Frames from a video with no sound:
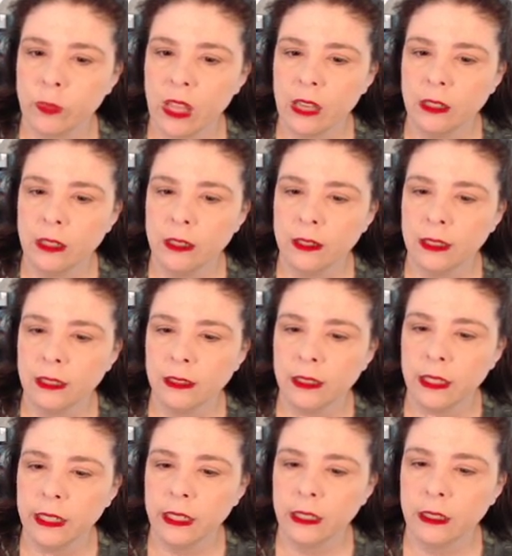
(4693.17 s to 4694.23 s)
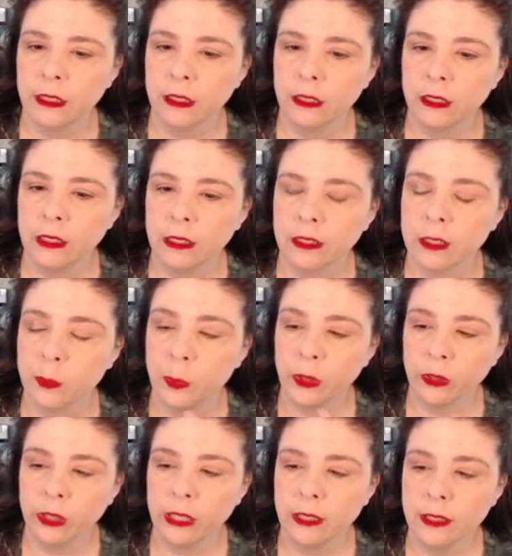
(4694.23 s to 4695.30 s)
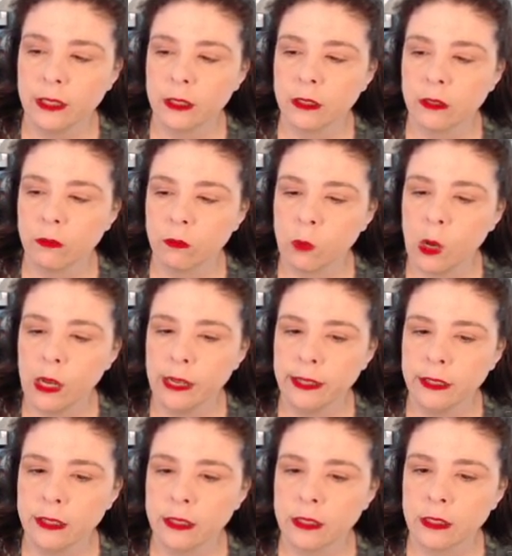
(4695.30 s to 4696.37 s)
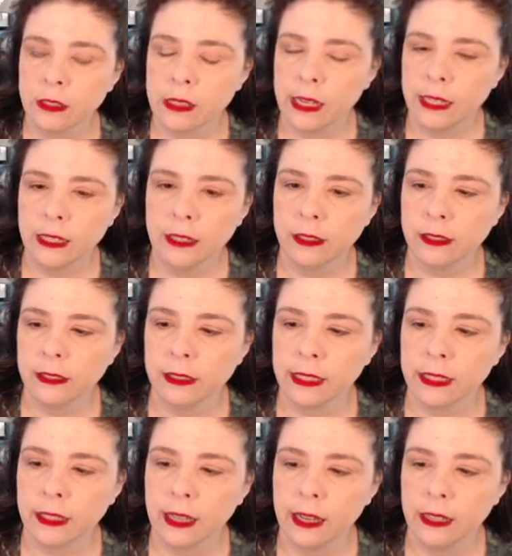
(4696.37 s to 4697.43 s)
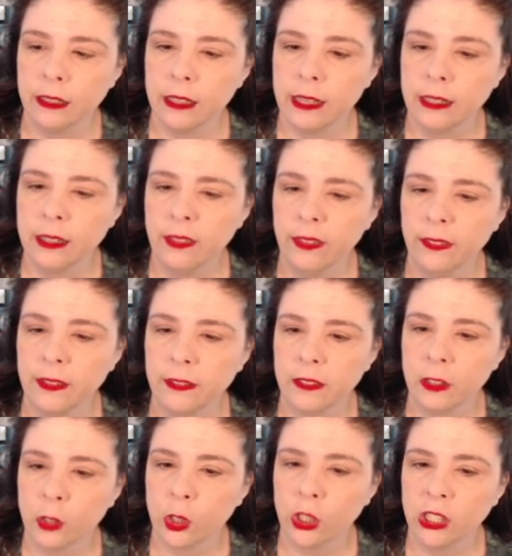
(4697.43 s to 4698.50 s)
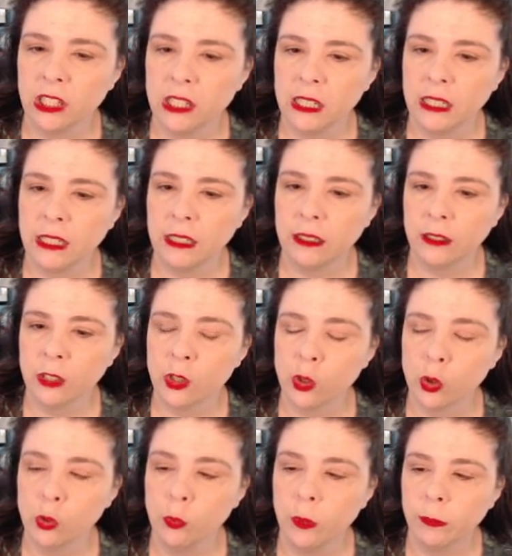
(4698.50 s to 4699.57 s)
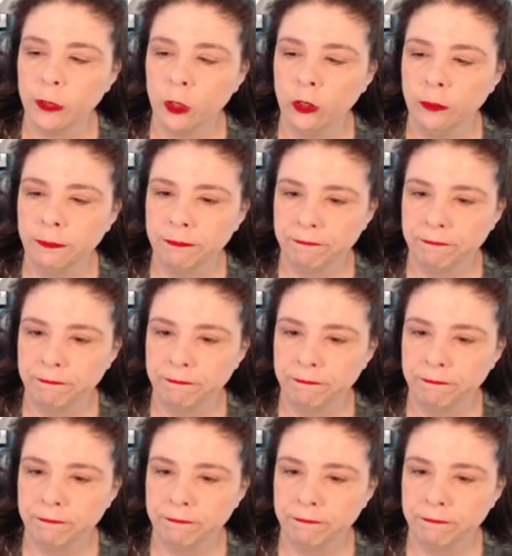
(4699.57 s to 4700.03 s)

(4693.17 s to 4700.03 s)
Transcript: anything like experience wise, anything like that. Anything that they're going to need consumable